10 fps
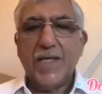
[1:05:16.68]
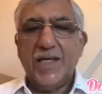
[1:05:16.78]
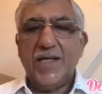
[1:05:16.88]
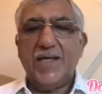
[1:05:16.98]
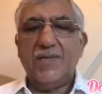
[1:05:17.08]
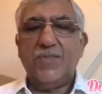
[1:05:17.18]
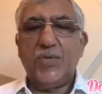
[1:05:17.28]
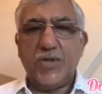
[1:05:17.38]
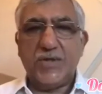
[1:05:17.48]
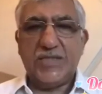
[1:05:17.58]

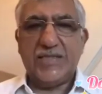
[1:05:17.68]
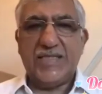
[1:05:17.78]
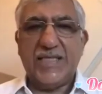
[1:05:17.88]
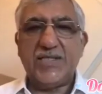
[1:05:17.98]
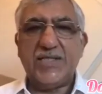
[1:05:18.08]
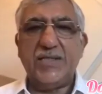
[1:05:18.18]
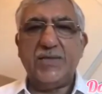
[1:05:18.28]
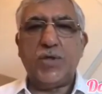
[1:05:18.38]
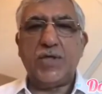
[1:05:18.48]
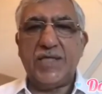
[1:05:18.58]
Botox injection
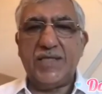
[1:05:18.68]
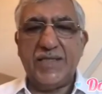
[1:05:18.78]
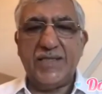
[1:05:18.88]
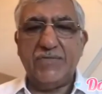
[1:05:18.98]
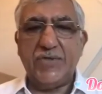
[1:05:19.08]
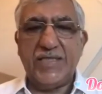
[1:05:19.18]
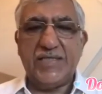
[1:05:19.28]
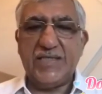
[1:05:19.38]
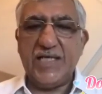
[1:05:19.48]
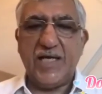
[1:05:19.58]
or conjunctiva
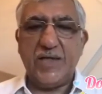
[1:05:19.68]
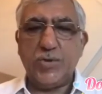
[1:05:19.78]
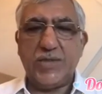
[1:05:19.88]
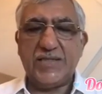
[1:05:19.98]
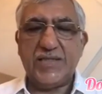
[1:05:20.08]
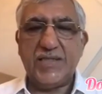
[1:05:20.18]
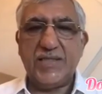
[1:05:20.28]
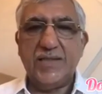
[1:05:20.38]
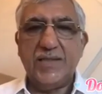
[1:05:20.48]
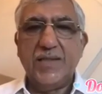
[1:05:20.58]
DCR to
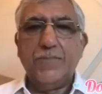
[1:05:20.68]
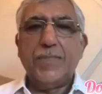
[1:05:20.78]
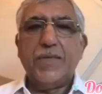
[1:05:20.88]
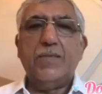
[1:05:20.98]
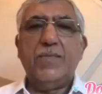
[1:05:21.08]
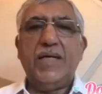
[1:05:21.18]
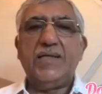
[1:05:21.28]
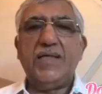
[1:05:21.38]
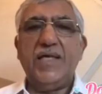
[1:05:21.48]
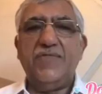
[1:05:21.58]
consider. But
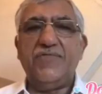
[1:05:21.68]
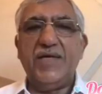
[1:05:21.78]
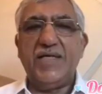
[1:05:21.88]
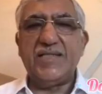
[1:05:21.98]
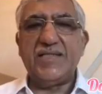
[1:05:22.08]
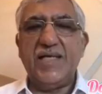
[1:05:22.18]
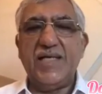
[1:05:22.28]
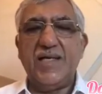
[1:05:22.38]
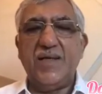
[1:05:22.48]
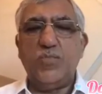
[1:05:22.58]
if it is
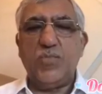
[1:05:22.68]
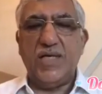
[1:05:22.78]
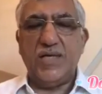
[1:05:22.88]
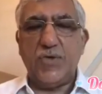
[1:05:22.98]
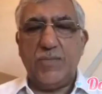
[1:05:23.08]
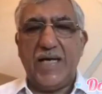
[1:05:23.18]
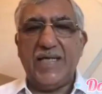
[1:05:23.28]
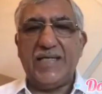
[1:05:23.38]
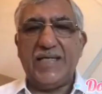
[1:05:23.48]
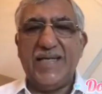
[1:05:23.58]
a
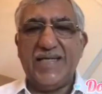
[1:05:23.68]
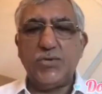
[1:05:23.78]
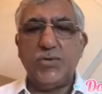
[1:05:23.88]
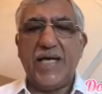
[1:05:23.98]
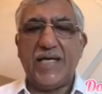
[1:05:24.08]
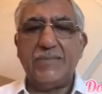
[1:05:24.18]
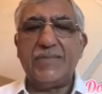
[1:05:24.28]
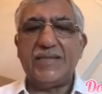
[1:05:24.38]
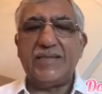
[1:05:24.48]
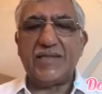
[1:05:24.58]
traumatic
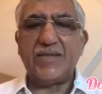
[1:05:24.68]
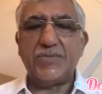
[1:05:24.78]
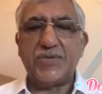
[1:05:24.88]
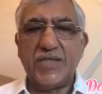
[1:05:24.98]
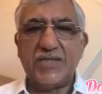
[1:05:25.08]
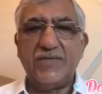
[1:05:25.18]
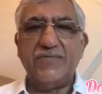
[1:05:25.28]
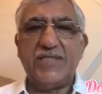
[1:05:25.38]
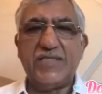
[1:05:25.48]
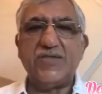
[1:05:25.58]
nasolacrimal duct obstruction,
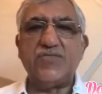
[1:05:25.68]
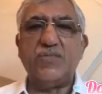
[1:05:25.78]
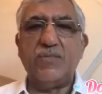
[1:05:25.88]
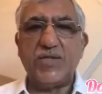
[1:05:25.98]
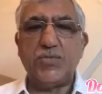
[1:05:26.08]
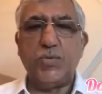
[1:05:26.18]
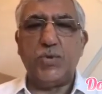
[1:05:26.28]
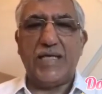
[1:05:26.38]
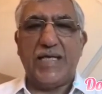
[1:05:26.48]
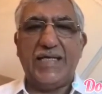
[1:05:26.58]
which is much
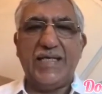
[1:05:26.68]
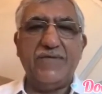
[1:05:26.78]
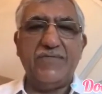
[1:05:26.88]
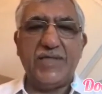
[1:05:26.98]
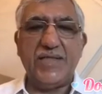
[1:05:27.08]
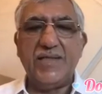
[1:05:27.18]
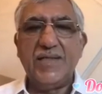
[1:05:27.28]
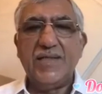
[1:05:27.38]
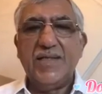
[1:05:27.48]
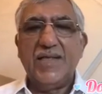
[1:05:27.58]
more likely with a
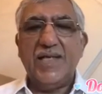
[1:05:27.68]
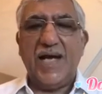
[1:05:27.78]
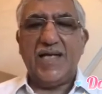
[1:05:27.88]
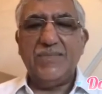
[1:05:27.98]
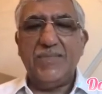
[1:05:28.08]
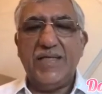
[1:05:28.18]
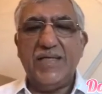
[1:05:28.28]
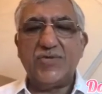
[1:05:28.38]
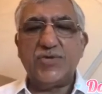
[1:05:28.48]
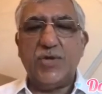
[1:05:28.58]
large
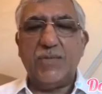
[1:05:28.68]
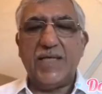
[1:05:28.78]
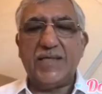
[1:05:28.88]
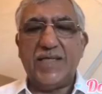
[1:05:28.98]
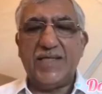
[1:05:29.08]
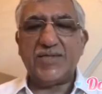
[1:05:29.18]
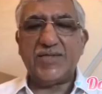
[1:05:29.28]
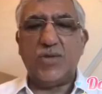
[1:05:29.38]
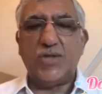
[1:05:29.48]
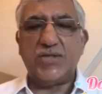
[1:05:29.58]
medial trauma that has
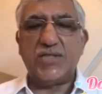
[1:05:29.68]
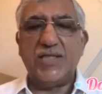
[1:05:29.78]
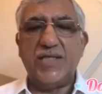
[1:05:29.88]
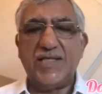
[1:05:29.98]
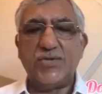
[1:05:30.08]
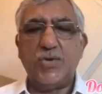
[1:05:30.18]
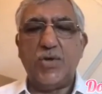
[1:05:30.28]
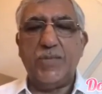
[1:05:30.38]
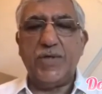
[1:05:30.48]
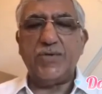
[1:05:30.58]
caused a
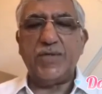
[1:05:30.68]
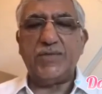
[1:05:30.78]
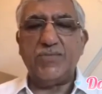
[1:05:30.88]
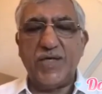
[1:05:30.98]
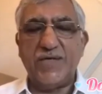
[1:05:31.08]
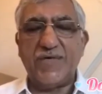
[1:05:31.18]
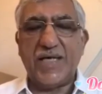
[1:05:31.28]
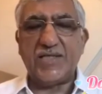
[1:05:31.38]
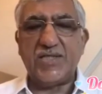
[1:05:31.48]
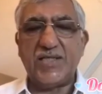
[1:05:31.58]
nasoorbitoethmoid
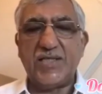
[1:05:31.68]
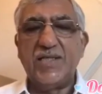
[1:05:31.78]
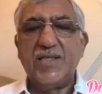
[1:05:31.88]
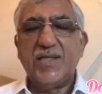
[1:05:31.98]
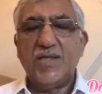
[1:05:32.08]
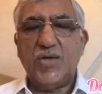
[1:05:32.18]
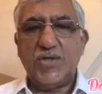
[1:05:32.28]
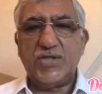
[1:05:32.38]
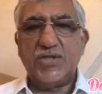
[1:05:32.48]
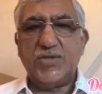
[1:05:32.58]
fracture,
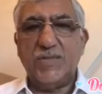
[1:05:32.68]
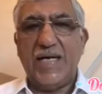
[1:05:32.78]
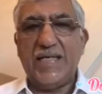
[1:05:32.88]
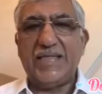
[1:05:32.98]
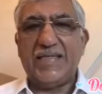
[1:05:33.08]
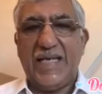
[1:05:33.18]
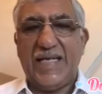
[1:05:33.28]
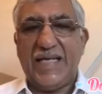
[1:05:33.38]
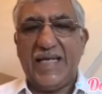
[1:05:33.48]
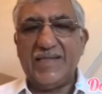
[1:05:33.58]
caused a traumatic
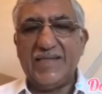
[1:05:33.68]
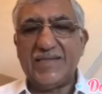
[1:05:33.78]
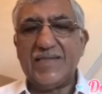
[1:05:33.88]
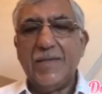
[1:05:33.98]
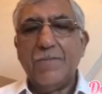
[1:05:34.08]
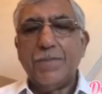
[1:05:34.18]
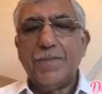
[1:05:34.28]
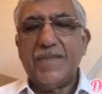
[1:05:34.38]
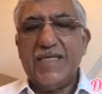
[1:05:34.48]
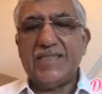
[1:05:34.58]
telecanthus,
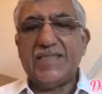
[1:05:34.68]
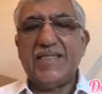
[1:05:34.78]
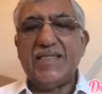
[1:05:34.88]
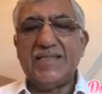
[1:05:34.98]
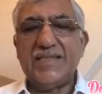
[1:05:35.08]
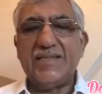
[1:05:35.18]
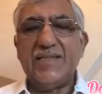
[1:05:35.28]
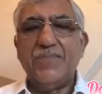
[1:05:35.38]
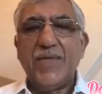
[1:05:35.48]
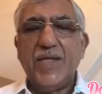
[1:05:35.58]
these cases,
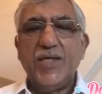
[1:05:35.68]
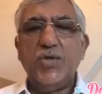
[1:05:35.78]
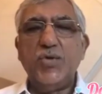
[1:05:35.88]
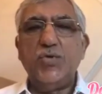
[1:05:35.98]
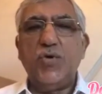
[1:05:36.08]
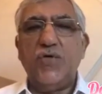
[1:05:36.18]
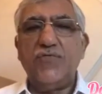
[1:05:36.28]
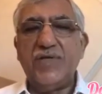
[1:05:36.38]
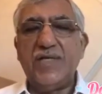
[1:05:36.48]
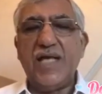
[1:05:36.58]
you
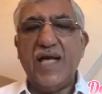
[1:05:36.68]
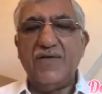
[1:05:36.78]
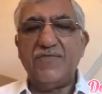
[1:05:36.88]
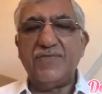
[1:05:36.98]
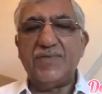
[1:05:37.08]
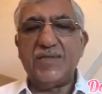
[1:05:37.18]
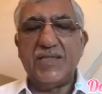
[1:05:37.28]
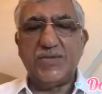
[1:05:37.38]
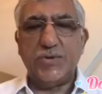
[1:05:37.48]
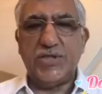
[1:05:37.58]
often have
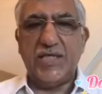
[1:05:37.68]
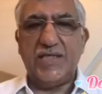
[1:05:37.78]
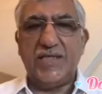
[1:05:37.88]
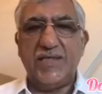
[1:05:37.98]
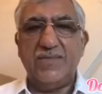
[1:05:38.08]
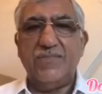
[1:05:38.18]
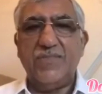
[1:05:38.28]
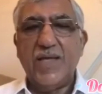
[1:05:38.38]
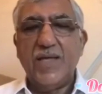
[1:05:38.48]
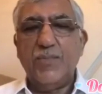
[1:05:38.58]
associated
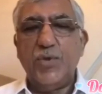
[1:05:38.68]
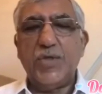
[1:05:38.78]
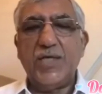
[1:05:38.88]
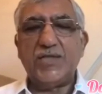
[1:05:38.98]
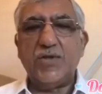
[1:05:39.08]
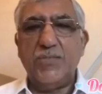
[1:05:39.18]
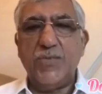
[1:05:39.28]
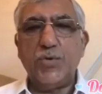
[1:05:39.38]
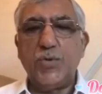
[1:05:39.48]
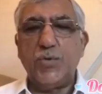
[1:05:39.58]
mucus or
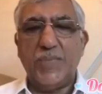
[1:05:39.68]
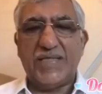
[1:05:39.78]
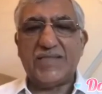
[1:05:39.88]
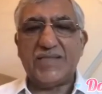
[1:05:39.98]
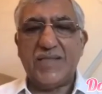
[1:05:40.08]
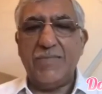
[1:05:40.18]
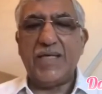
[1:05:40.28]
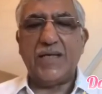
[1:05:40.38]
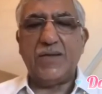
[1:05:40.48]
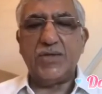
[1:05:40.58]
mucopus
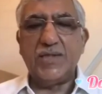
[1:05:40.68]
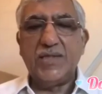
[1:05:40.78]
coming out.